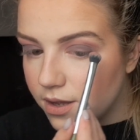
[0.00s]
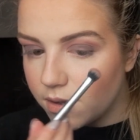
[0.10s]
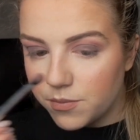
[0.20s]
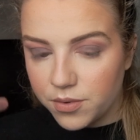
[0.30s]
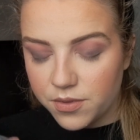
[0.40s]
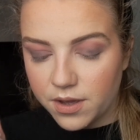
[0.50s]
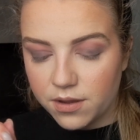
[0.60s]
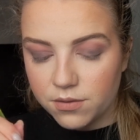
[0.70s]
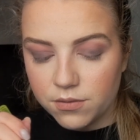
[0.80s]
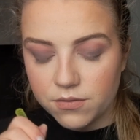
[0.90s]
and put that
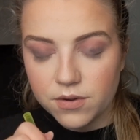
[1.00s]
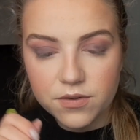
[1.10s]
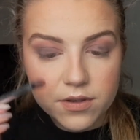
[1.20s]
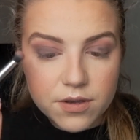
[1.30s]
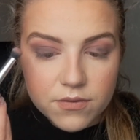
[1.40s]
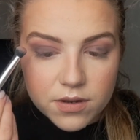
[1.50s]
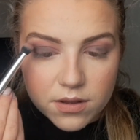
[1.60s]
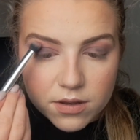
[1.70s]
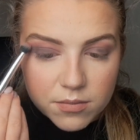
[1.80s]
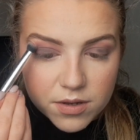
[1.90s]
over to give it a
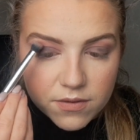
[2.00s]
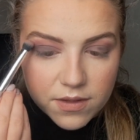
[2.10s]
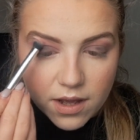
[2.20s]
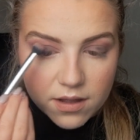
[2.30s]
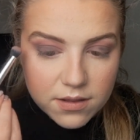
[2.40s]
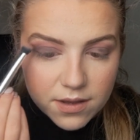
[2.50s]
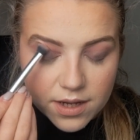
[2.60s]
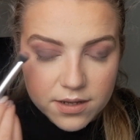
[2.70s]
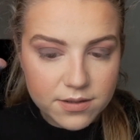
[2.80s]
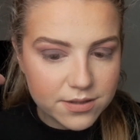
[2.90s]
little bit of that
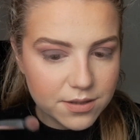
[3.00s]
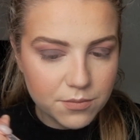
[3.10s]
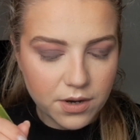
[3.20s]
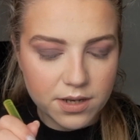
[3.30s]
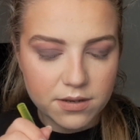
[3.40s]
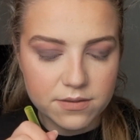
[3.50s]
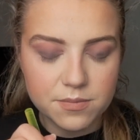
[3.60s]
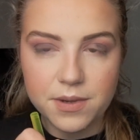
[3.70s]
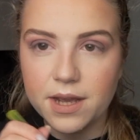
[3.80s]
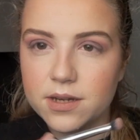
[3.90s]
lightness and brightness
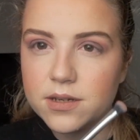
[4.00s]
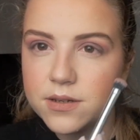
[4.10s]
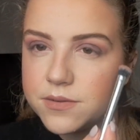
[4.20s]
back.